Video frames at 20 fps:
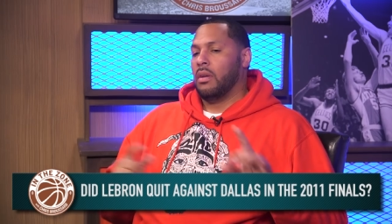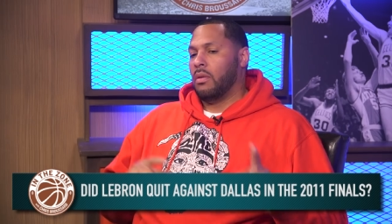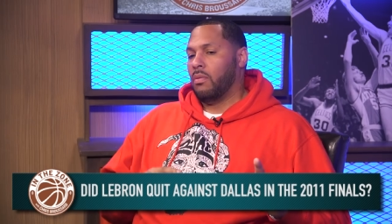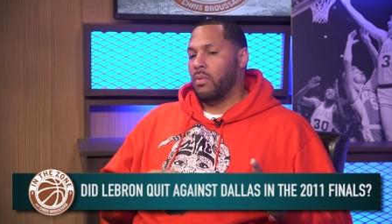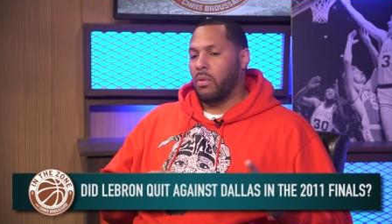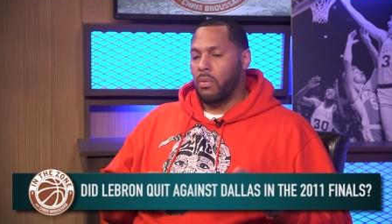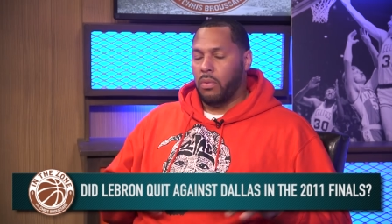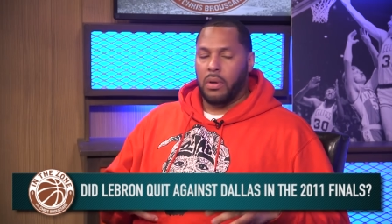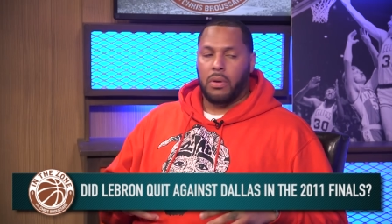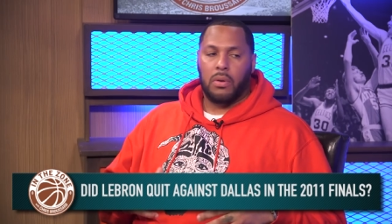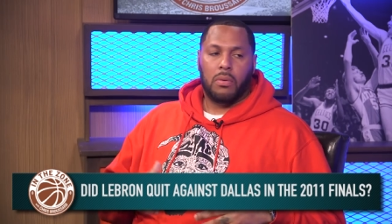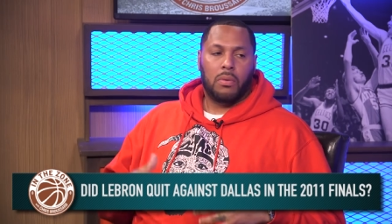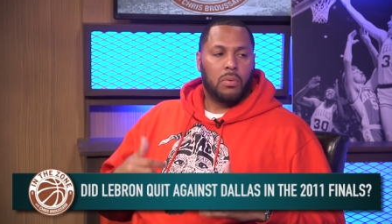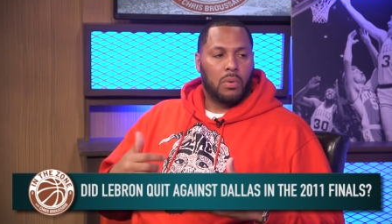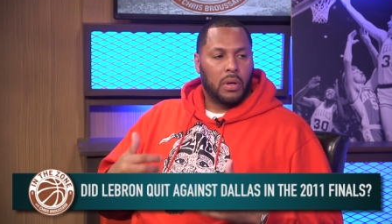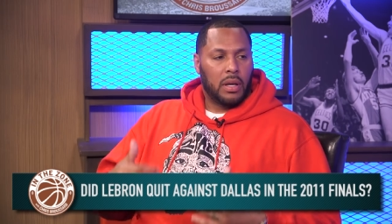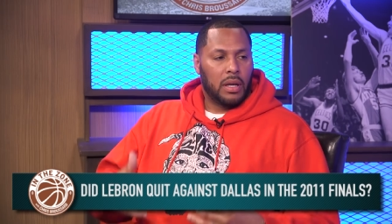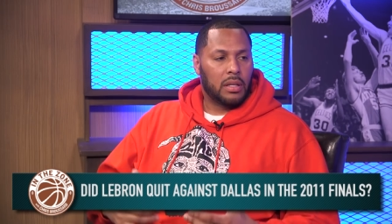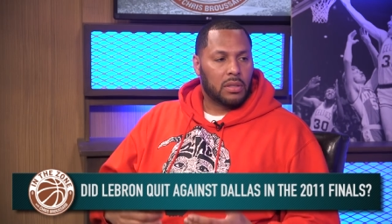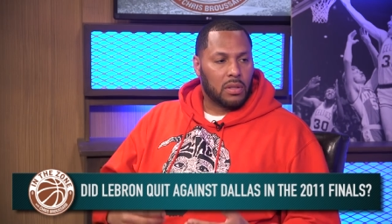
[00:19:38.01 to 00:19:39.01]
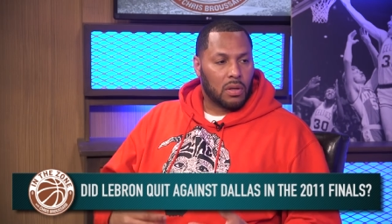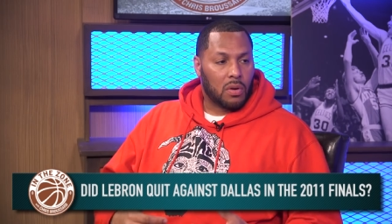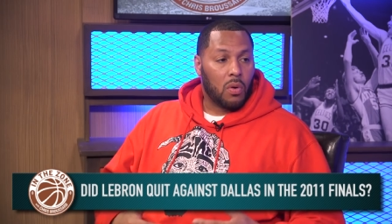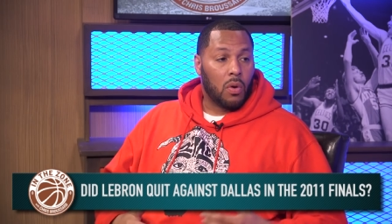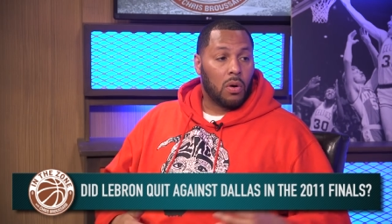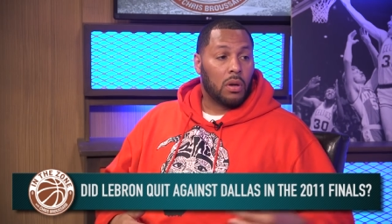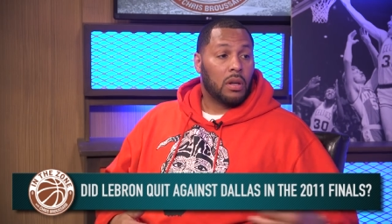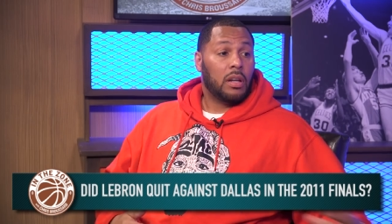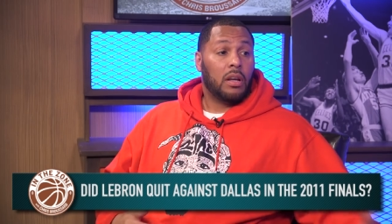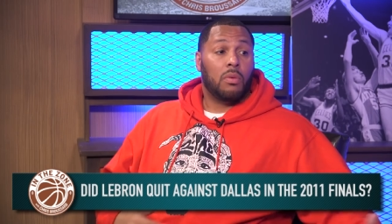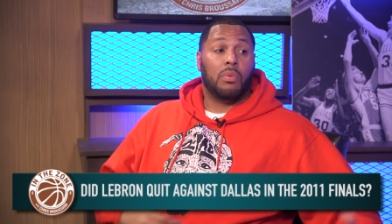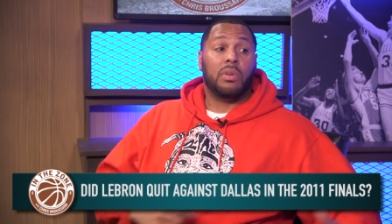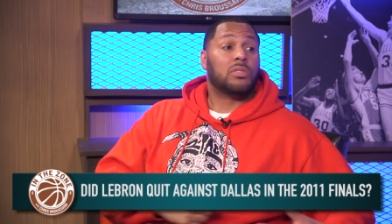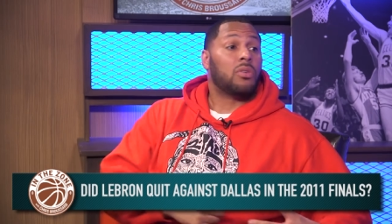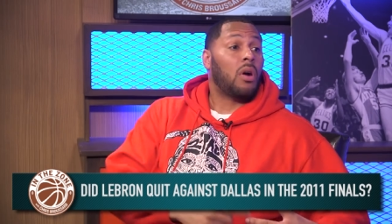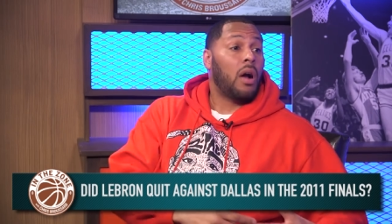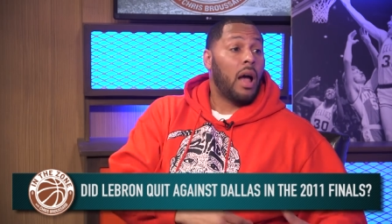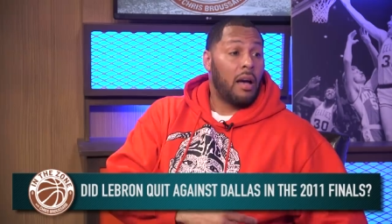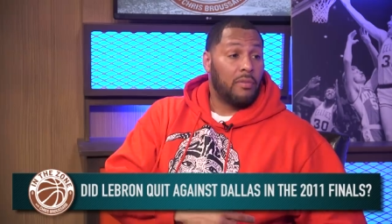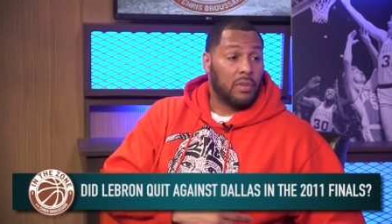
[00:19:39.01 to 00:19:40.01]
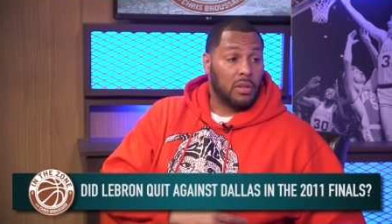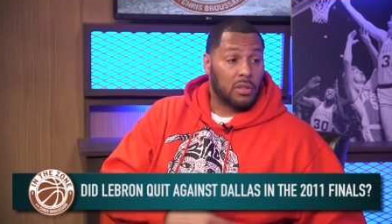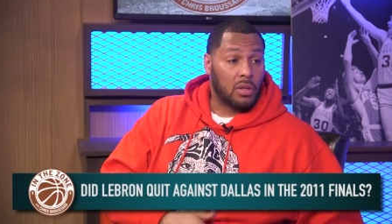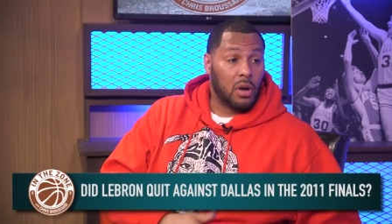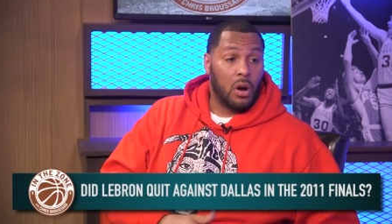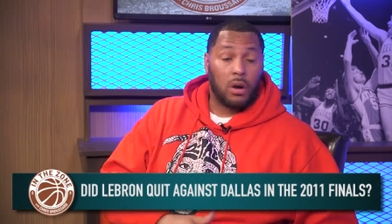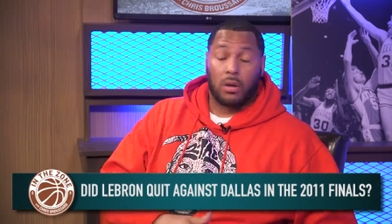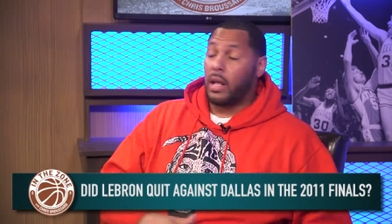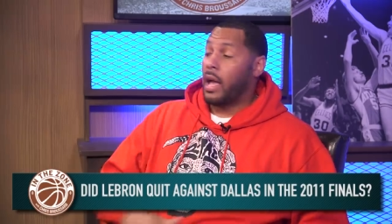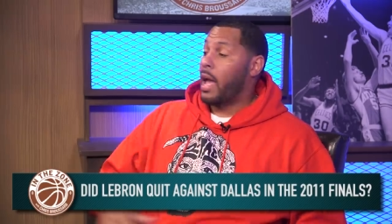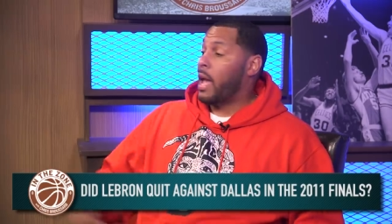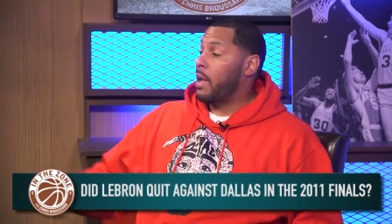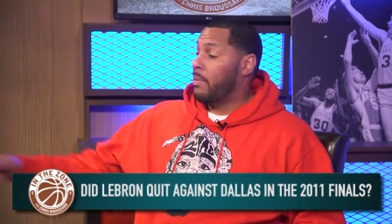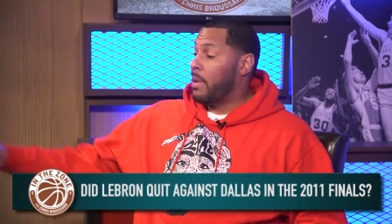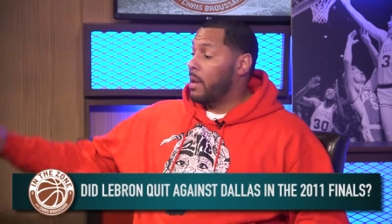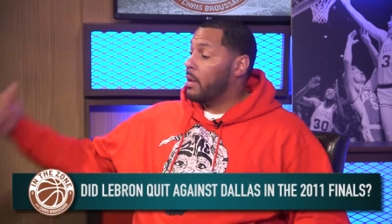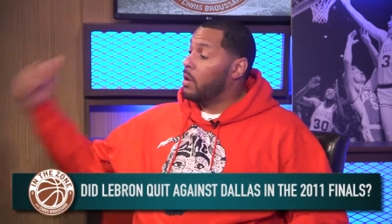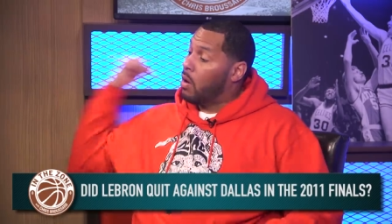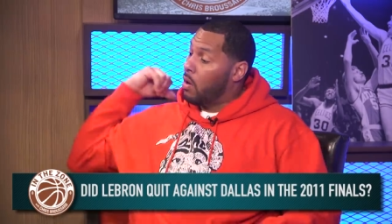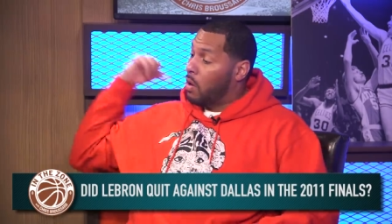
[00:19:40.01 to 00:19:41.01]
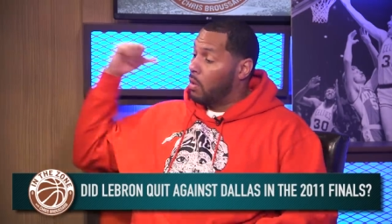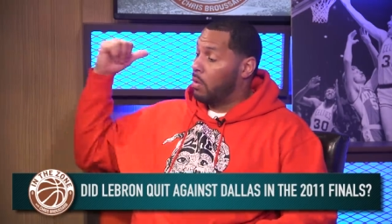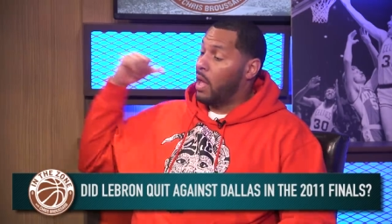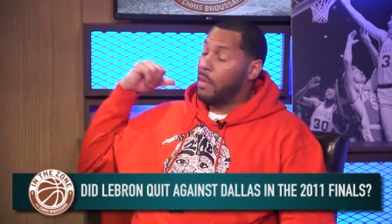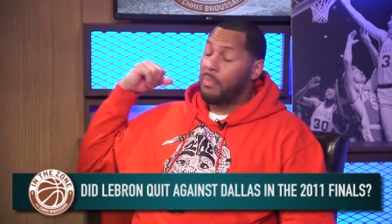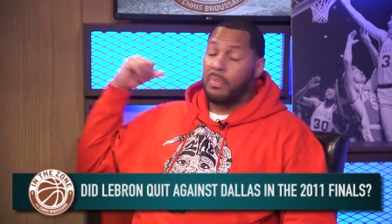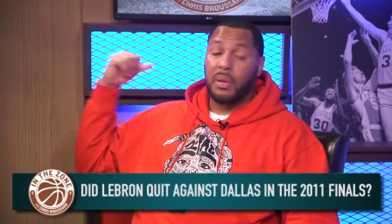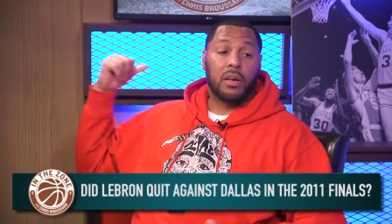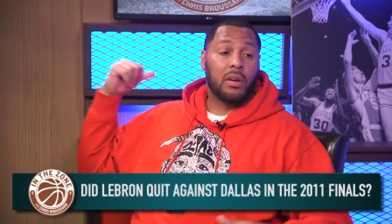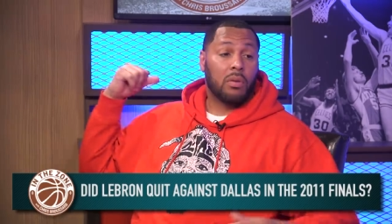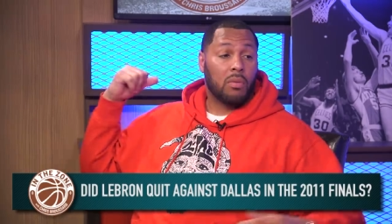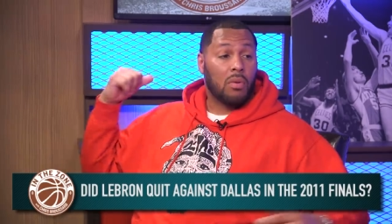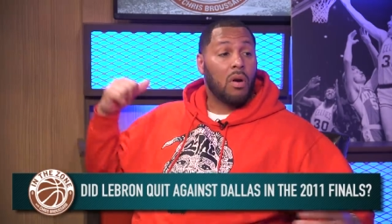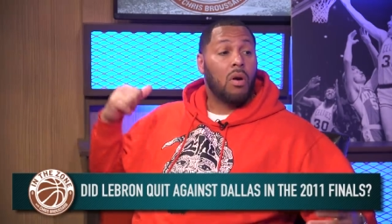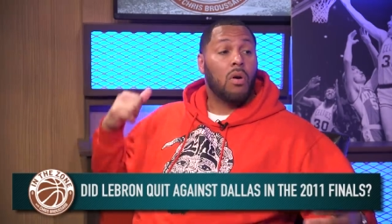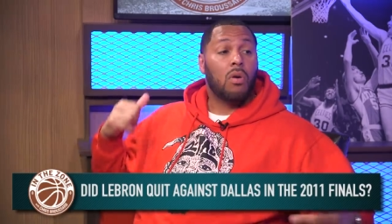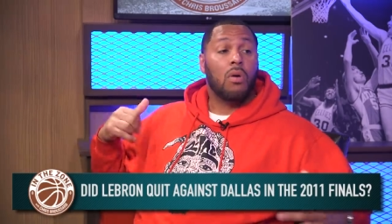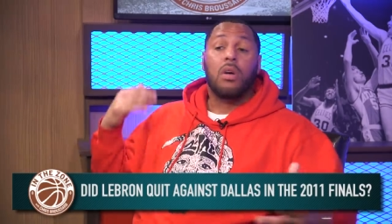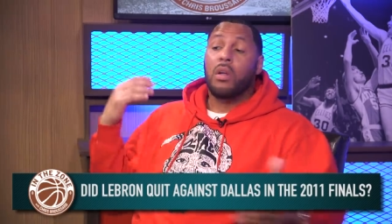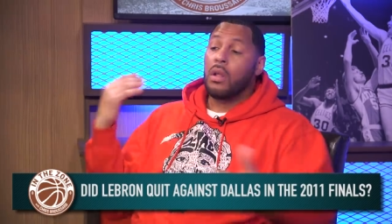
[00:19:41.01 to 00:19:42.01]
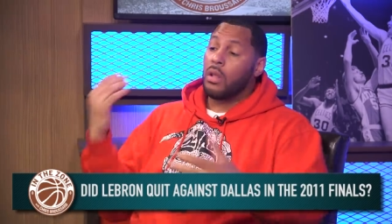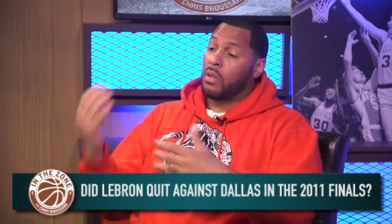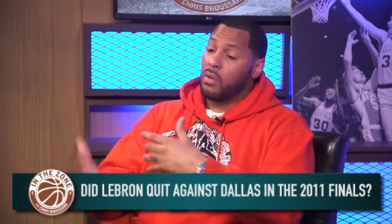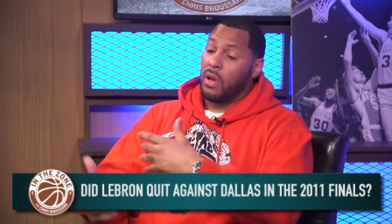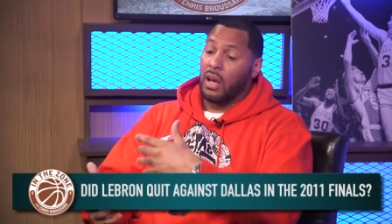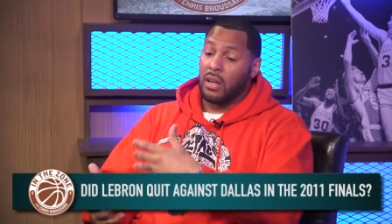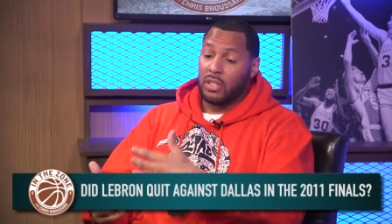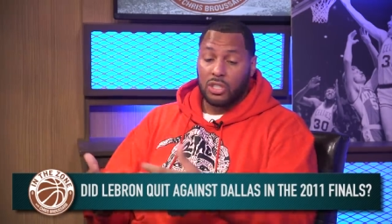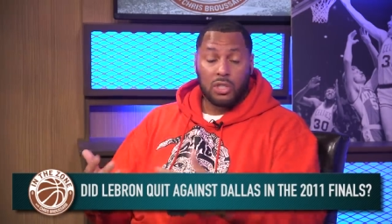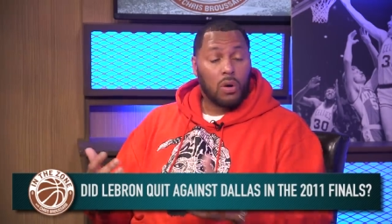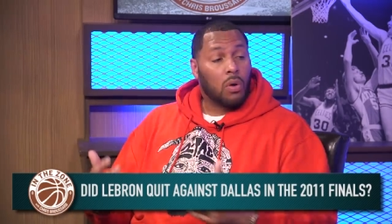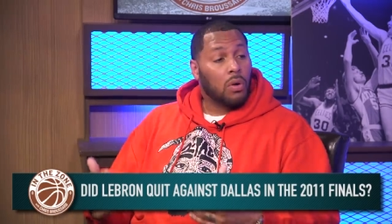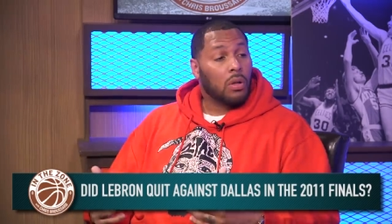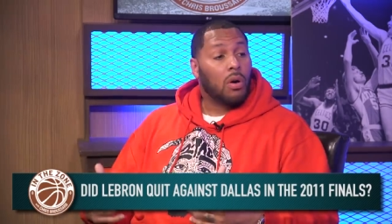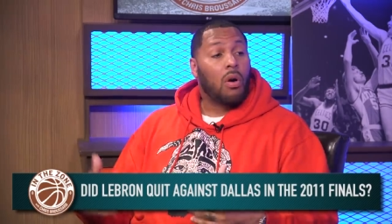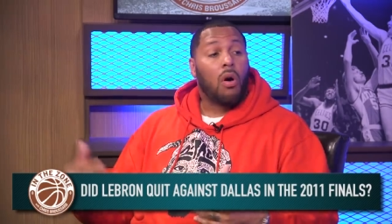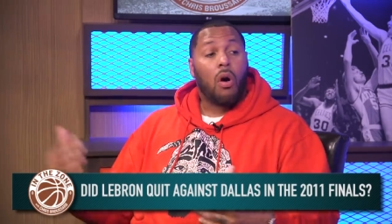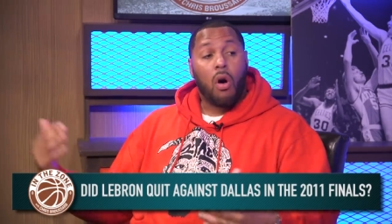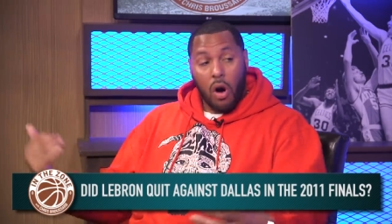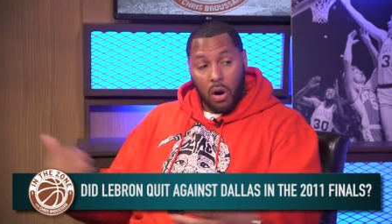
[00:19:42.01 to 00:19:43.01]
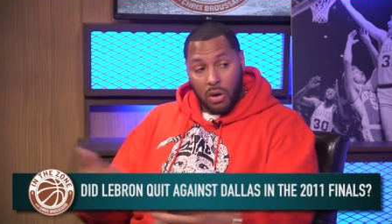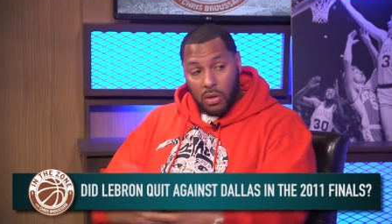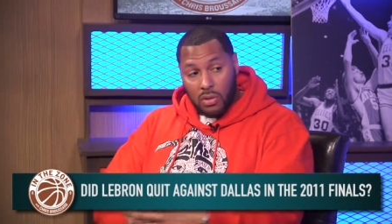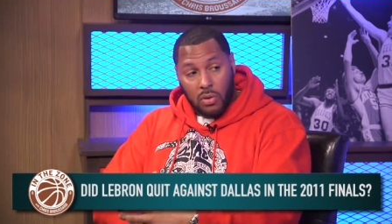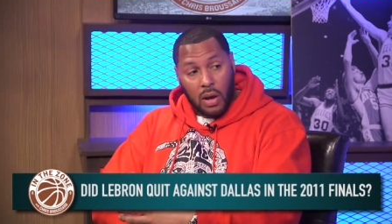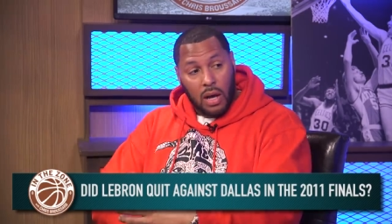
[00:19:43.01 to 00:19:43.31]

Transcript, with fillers: when we would hit the court and then we start having to talk like, hey man, no, on that pick and roll, you got to show a little harder mm-hmm.